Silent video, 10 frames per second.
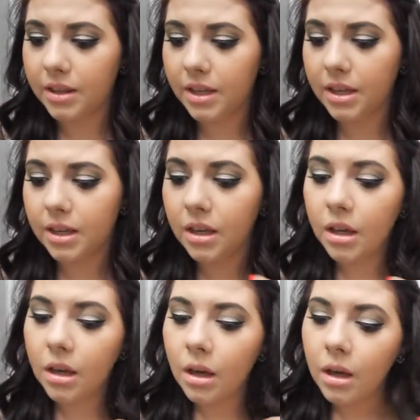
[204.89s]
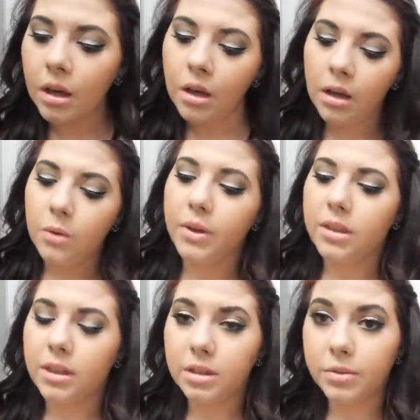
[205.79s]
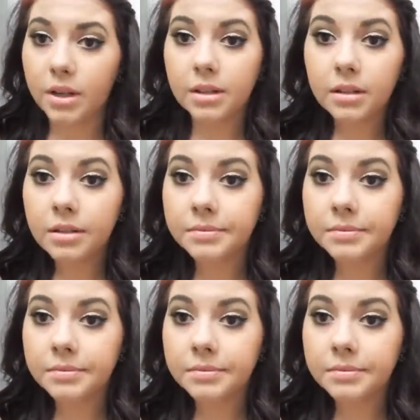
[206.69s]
this one,